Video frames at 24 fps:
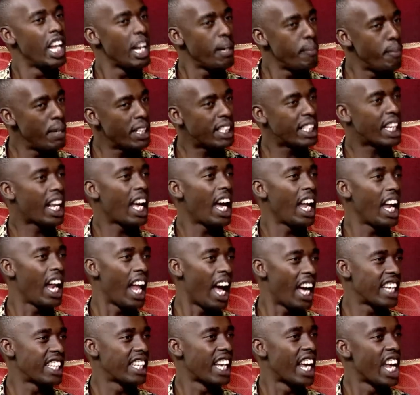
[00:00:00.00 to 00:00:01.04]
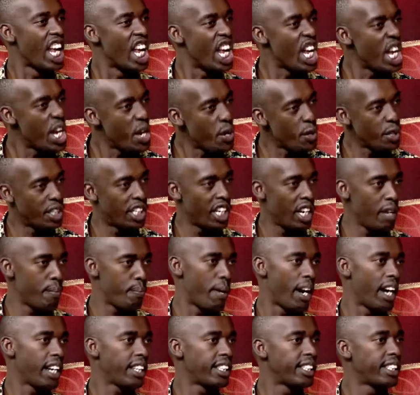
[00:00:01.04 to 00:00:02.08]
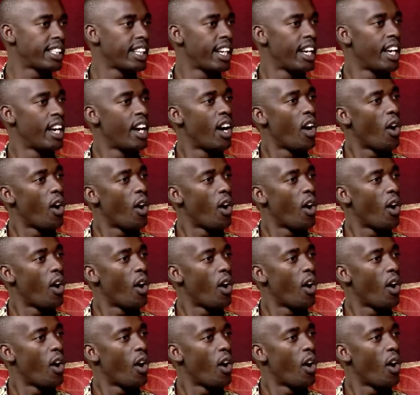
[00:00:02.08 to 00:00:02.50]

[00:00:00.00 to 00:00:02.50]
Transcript: It basically has a huge impact